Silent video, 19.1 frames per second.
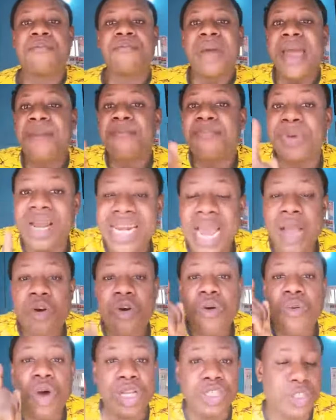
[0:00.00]
My brother,
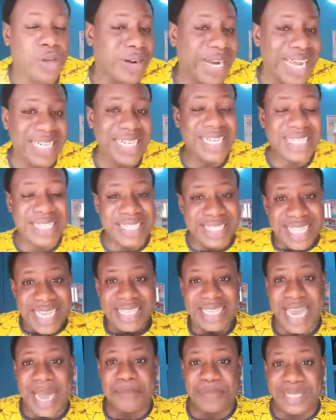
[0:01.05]
who was already in the
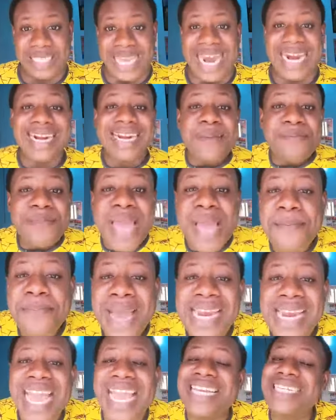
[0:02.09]
state capital,
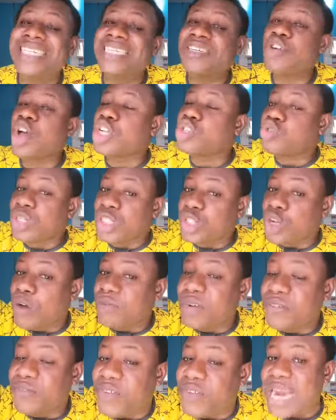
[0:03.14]
remembered that he did not switch
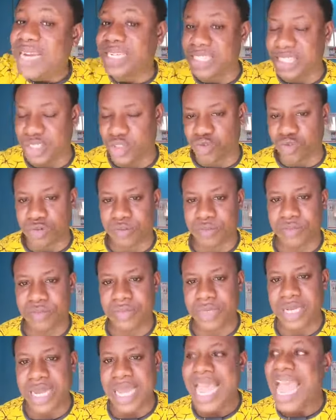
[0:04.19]
off the fan in his room
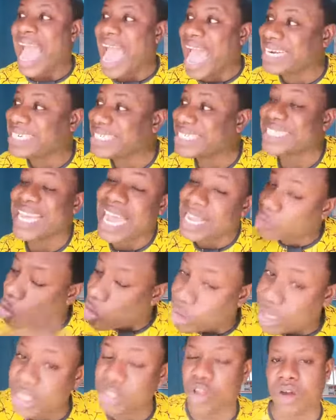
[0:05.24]
and decided
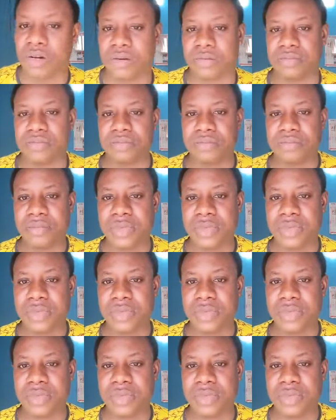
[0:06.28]
to return.